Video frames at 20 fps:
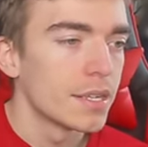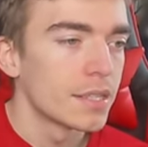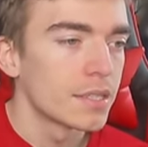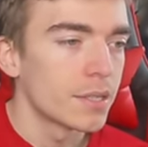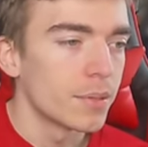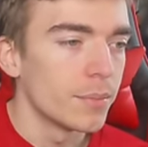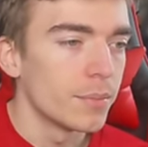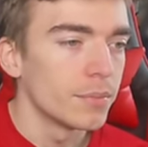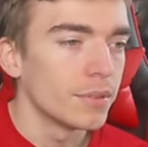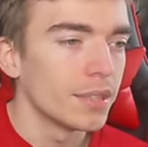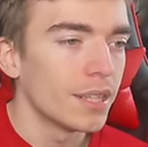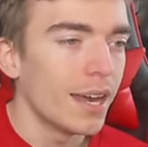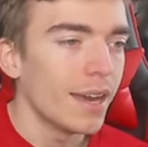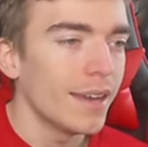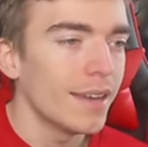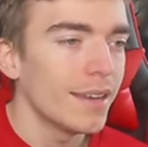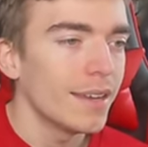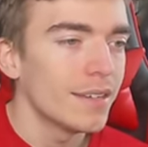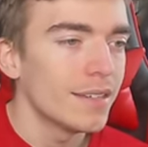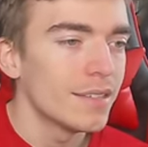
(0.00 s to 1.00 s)
Some
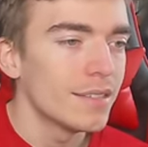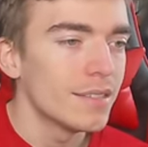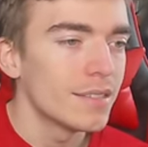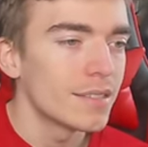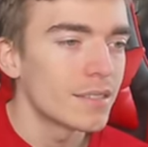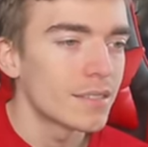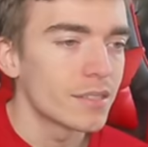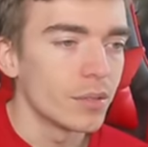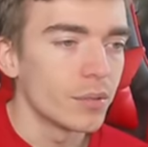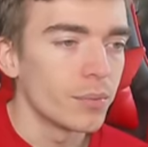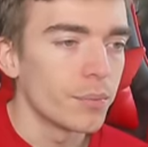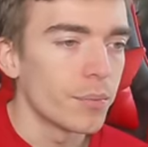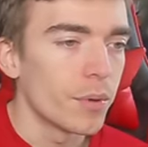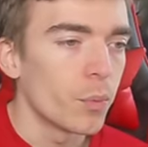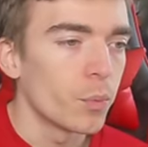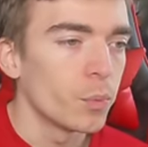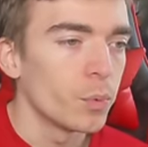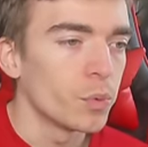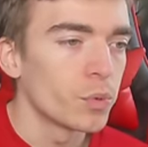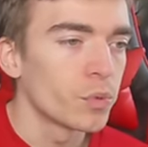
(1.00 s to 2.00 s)
lions, some
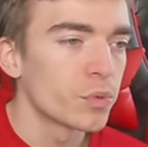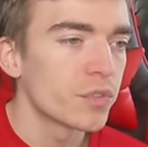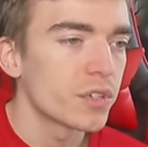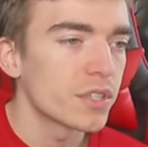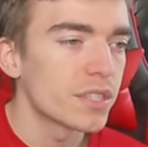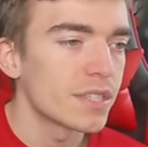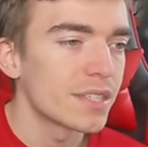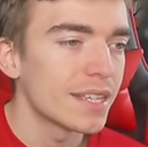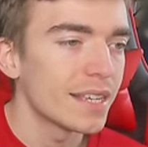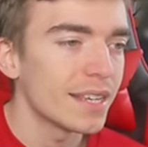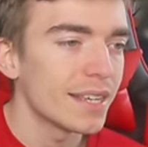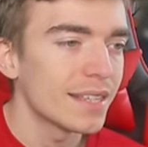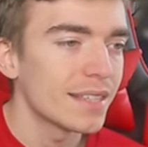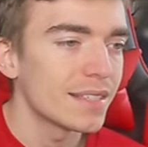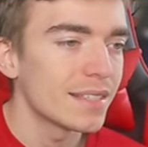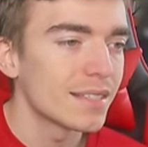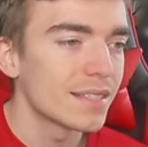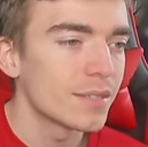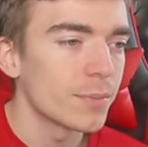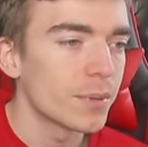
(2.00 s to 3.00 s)

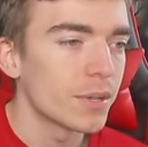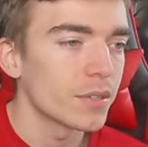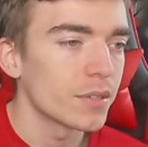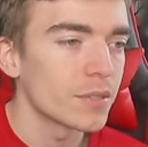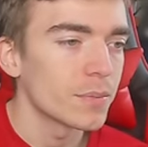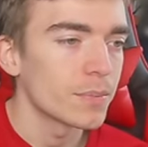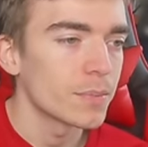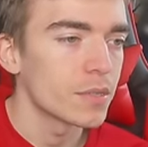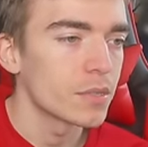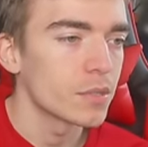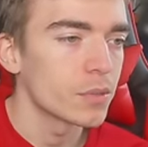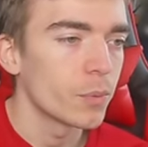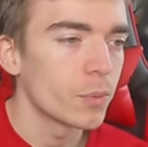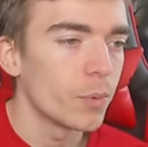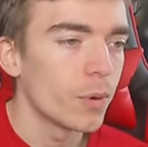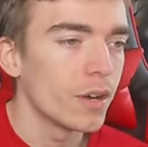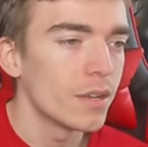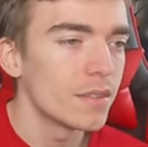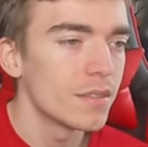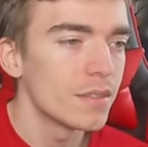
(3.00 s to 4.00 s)
walruses, we got some
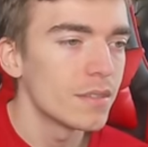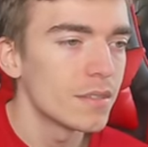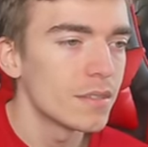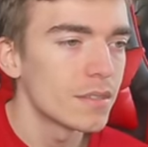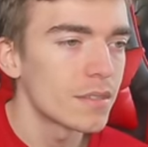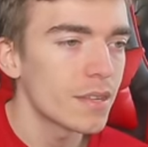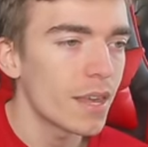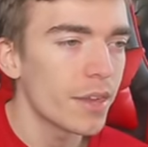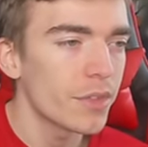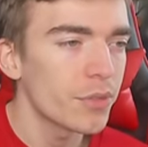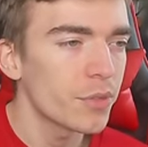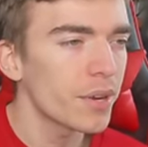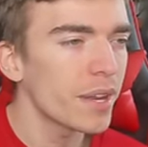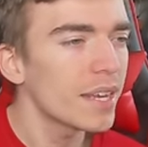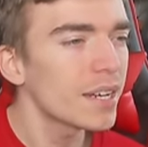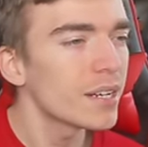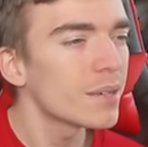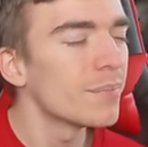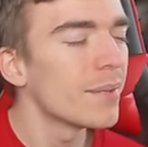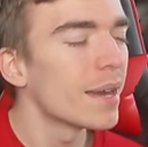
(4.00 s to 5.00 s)
swans. I thought I
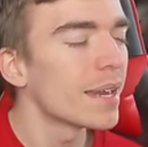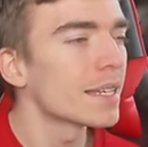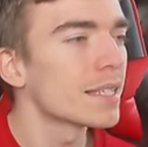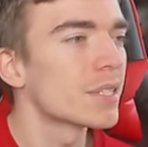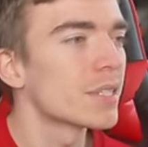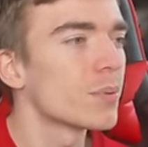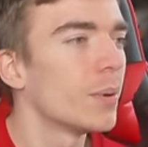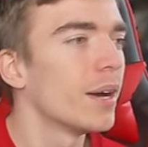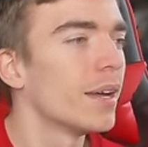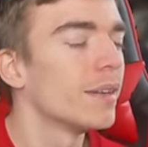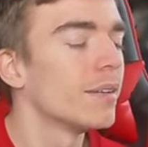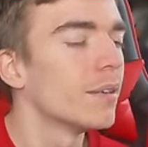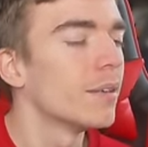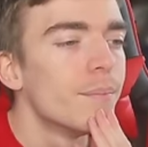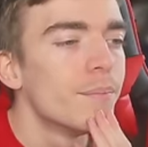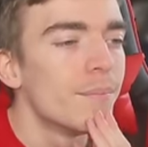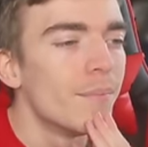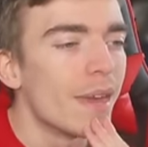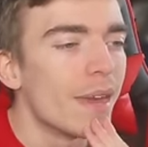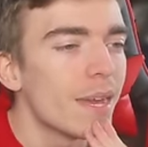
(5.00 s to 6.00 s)
had a mega swan.
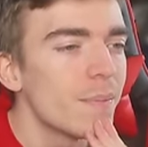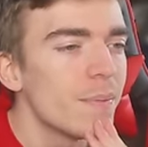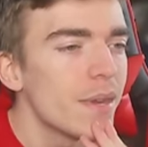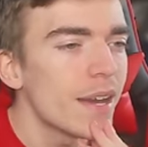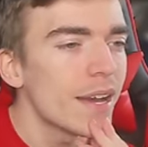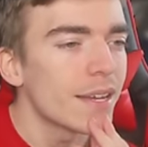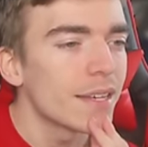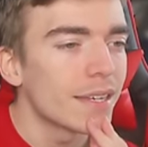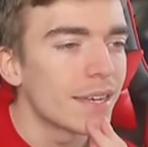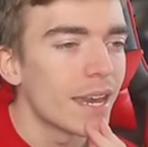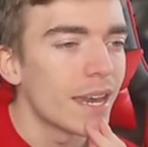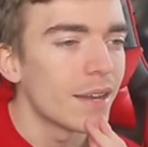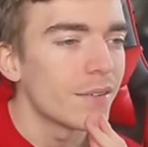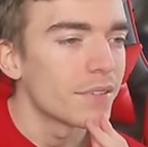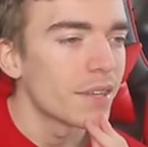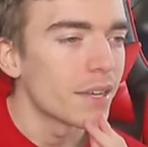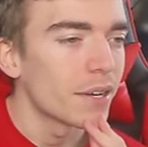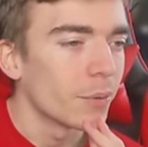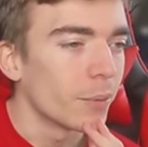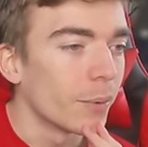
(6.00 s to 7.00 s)
Maybe I gave
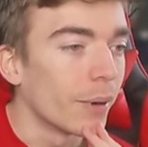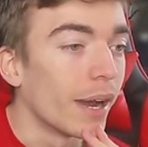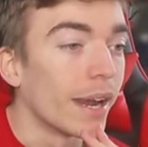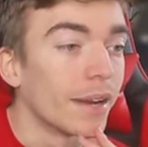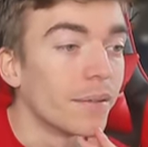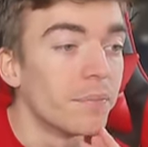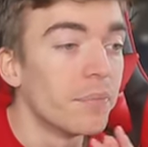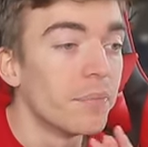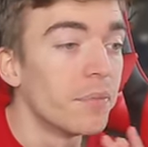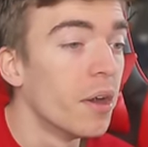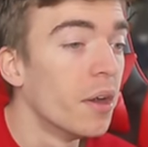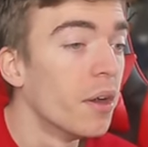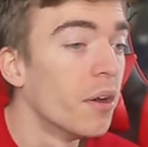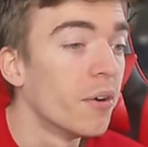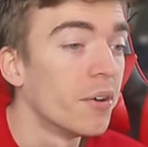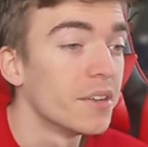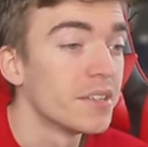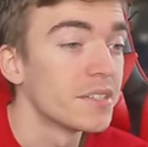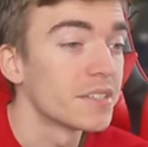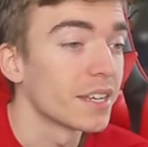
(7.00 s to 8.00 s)
that away.
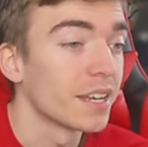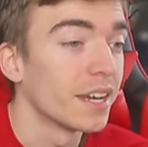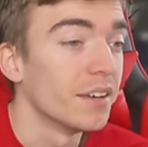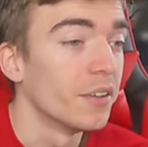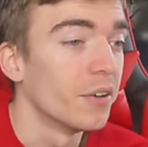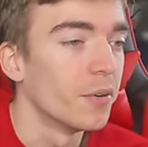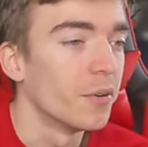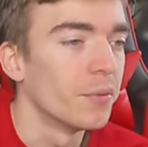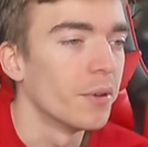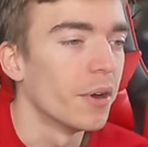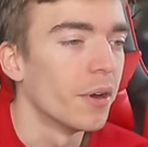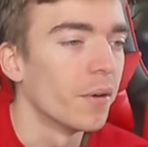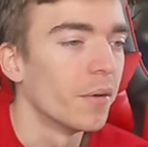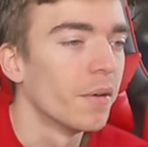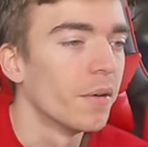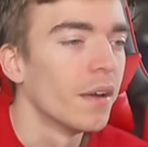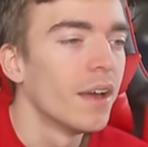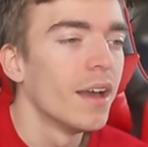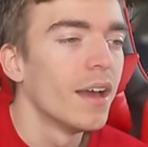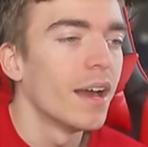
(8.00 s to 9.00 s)
Honestly, I don't know.
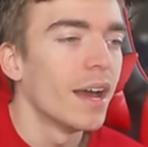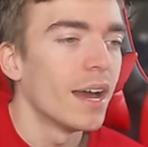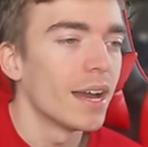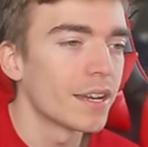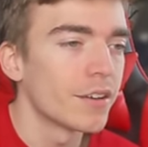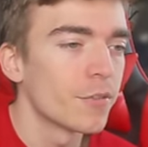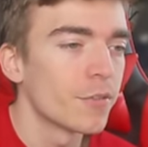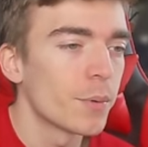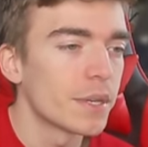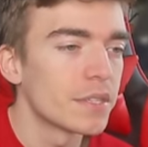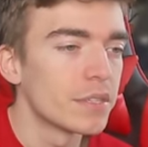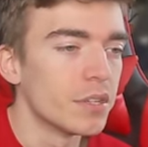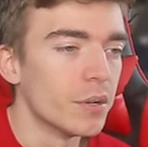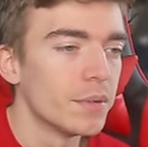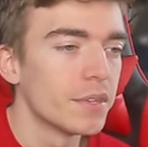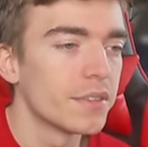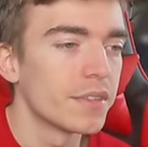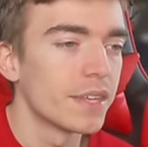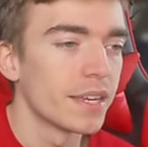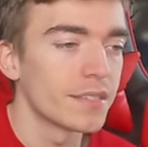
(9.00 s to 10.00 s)
I gave away so
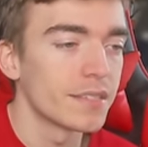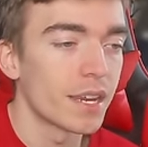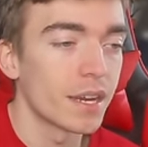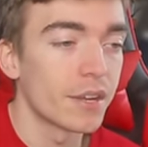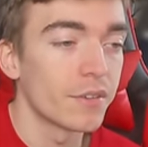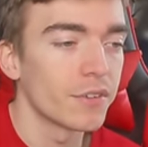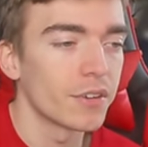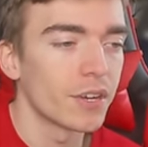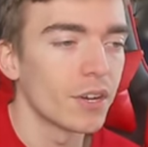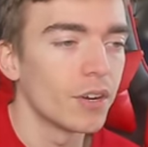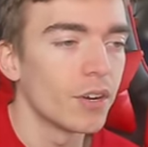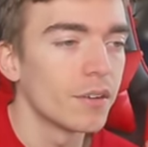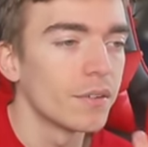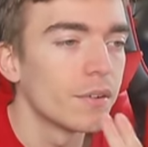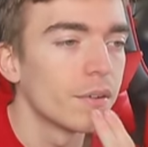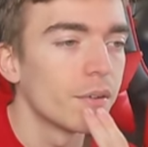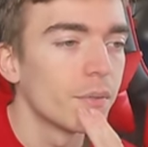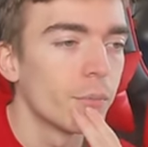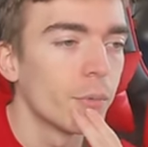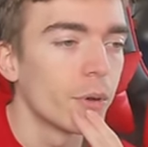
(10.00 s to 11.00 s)
many things that I forgot
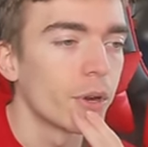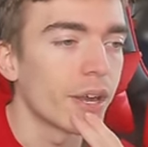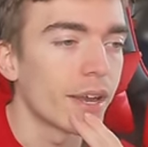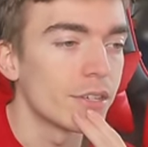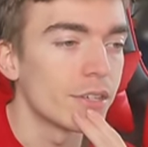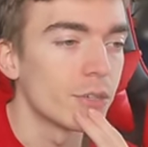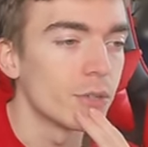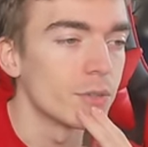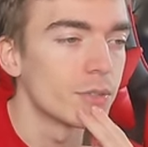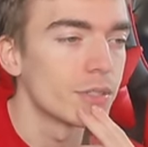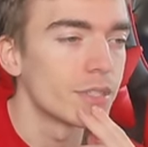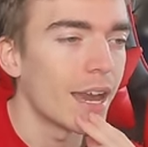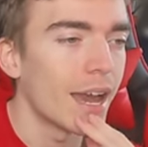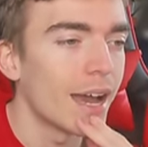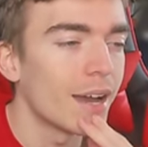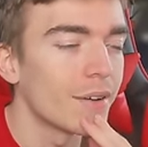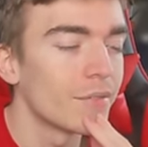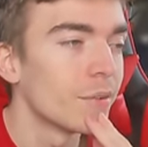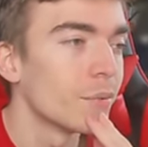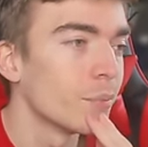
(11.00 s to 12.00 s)
what I used to
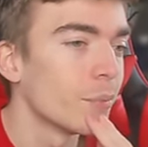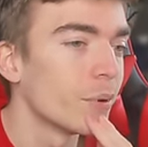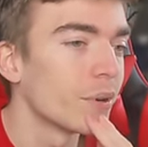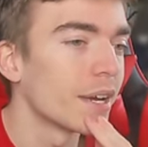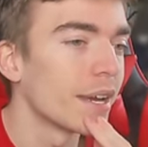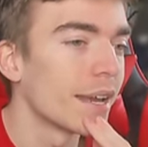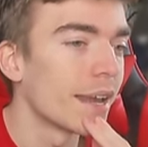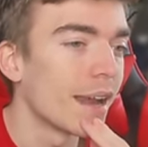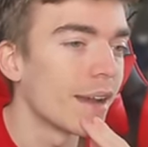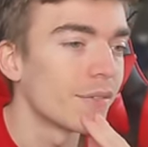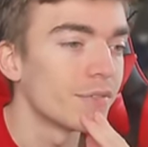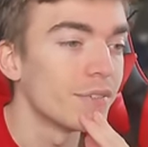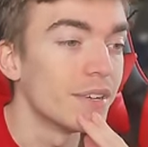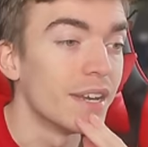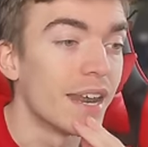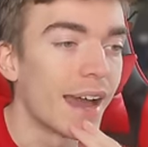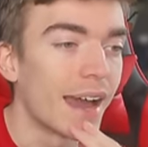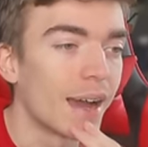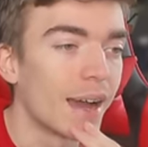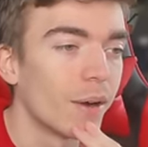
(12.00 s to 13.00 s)
have and what I have
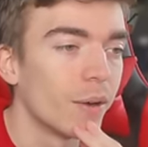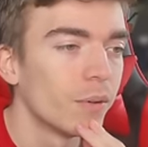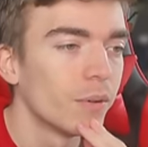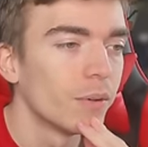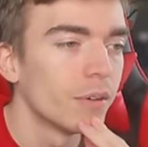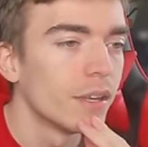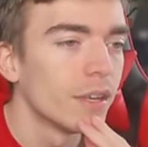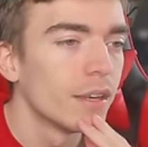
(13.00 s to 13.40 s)
now.